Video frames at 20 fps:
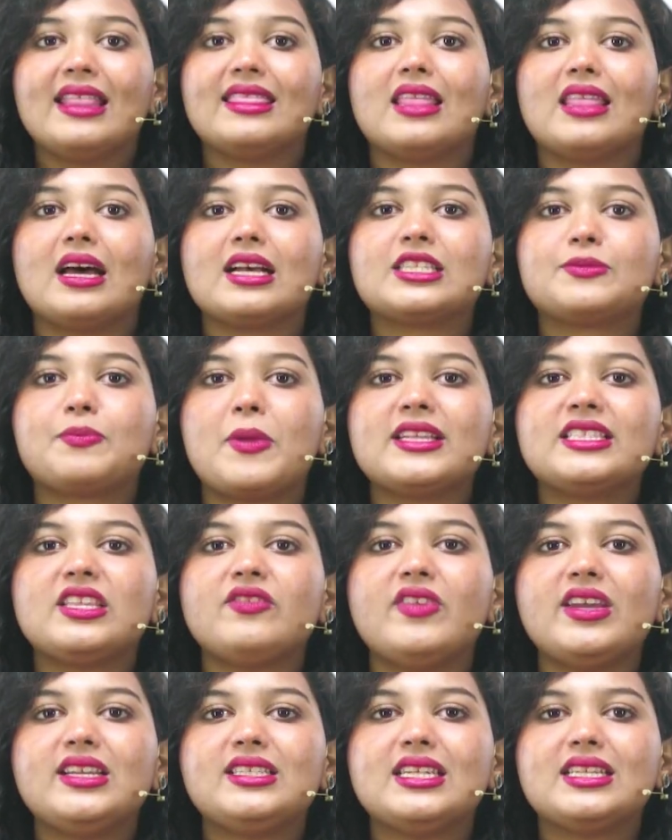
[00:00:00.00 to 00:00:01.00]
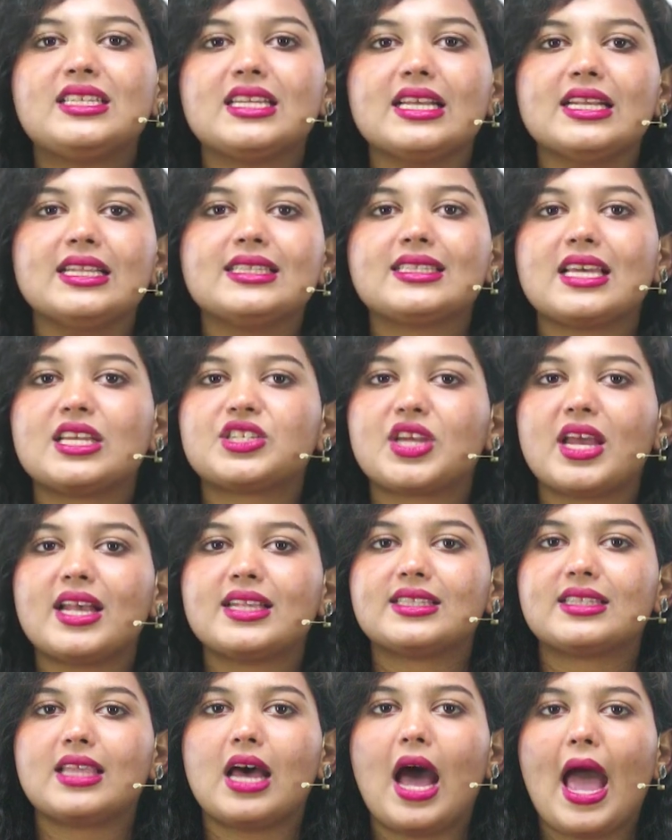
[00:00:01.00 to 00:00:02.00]
the specific details such
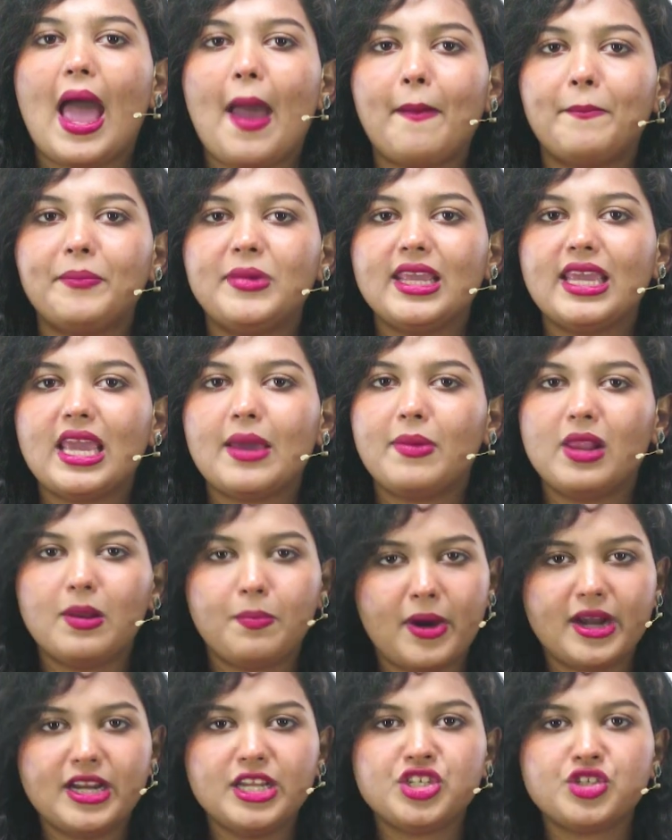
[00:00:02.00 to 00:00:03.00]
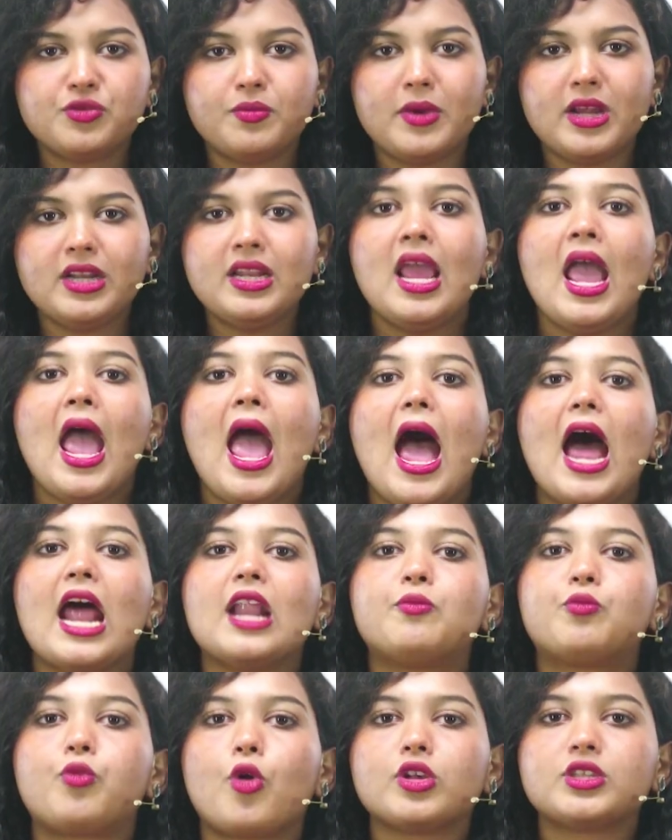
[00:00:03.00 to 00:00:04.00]
as the applicable punishment
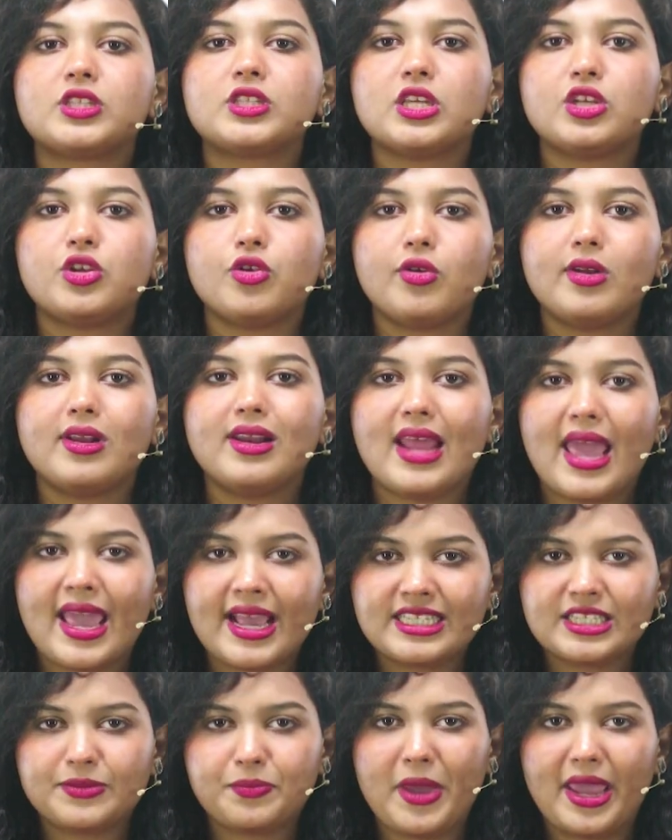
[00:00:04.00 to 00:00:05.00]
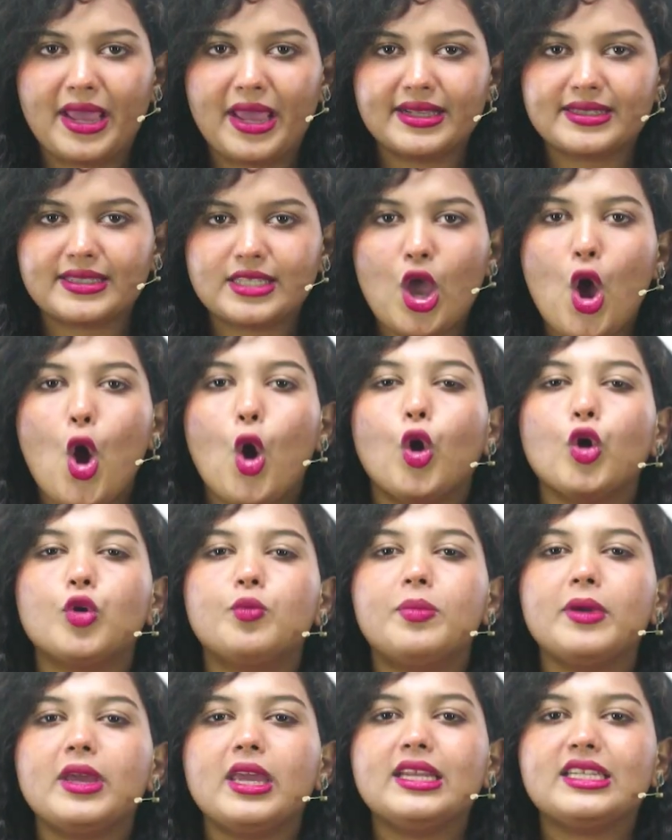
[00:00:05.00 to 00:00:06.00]
and procedural aspects
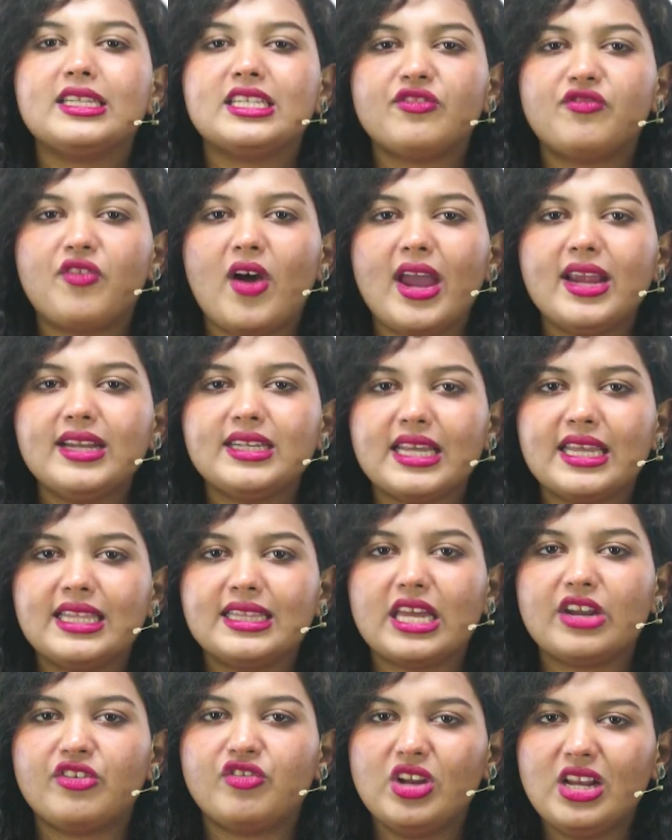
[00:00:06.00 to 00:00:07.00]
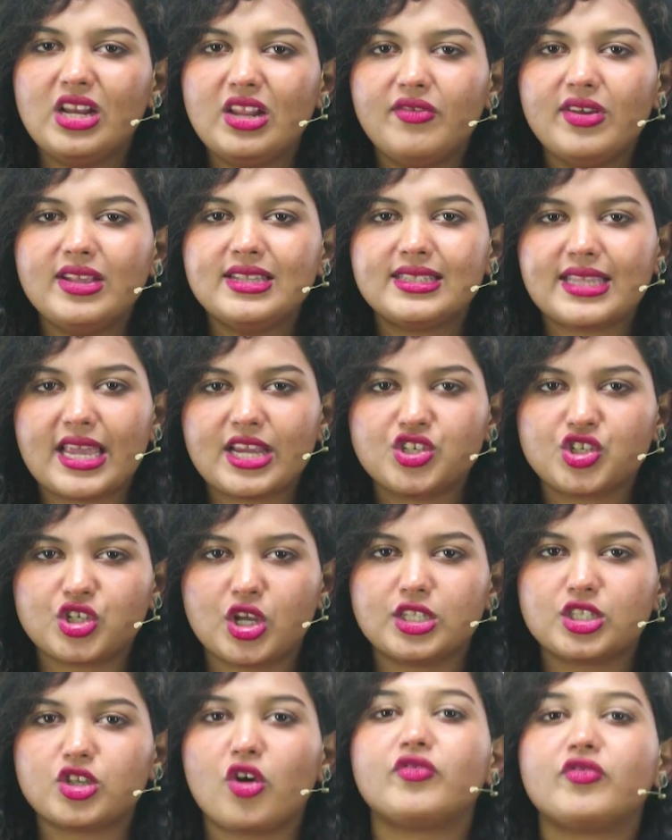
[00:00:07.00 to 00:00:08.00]
would be defined in the relevant
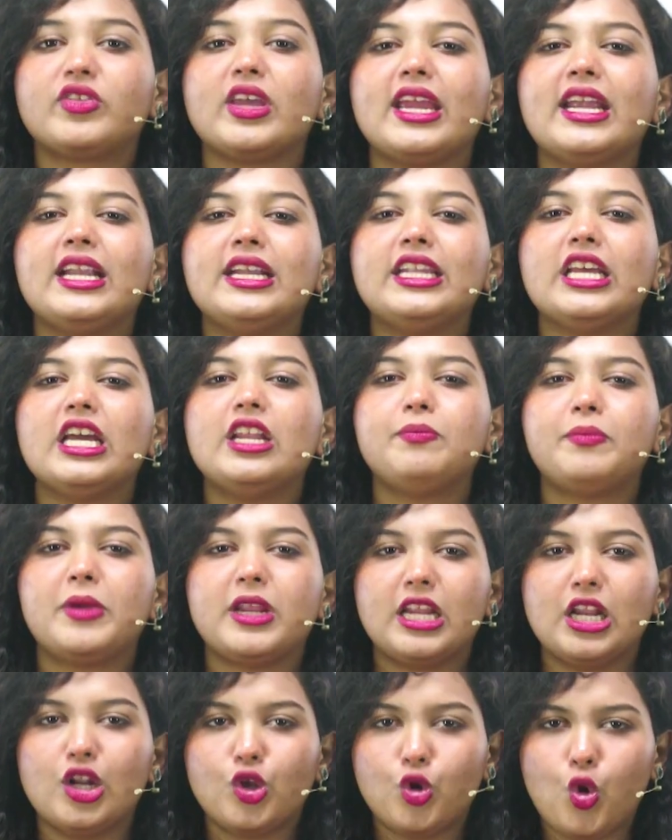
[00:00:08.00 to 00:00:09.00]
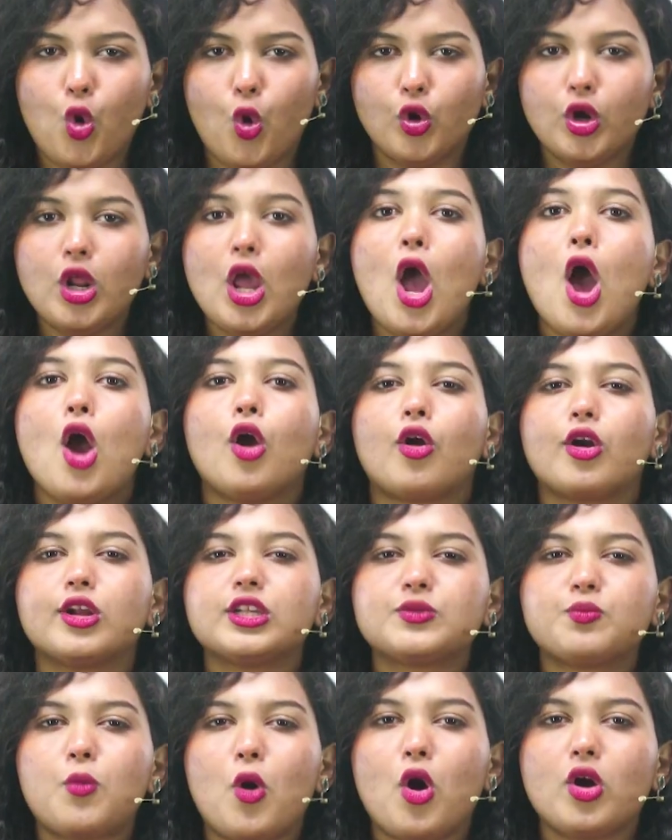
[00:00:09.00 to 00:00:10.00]
sections of the Indian Penal Code
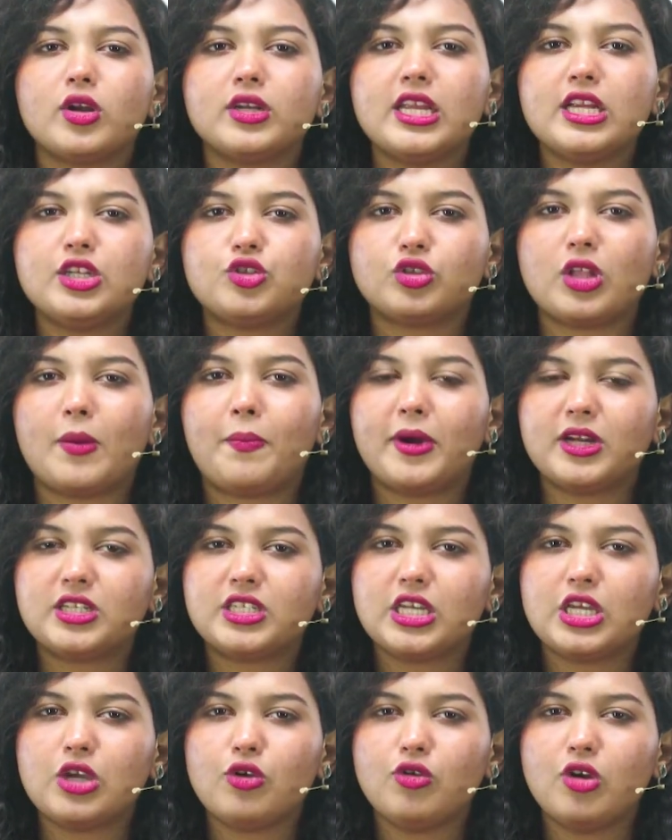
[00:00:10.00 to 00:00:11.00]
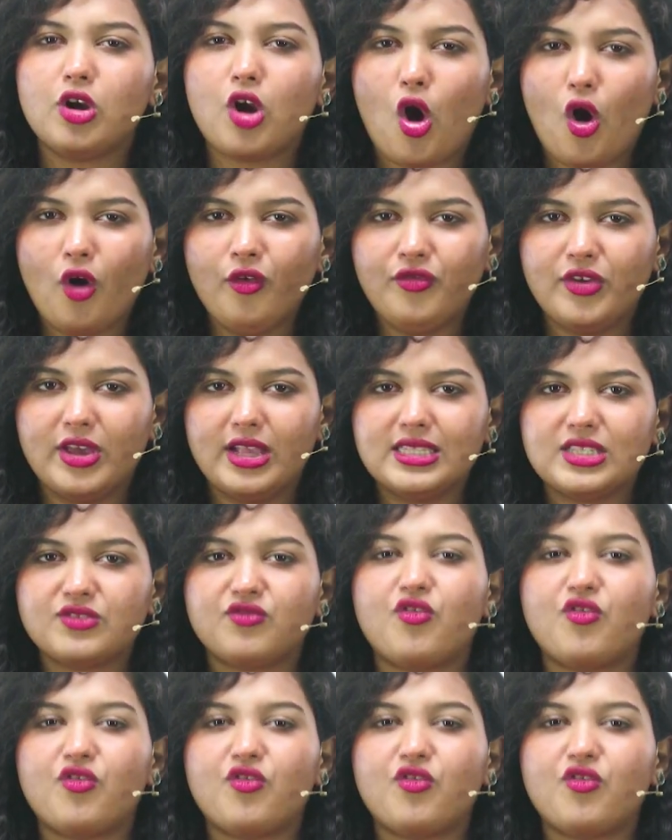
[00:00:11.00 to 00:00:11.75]
corresponding to the particular offence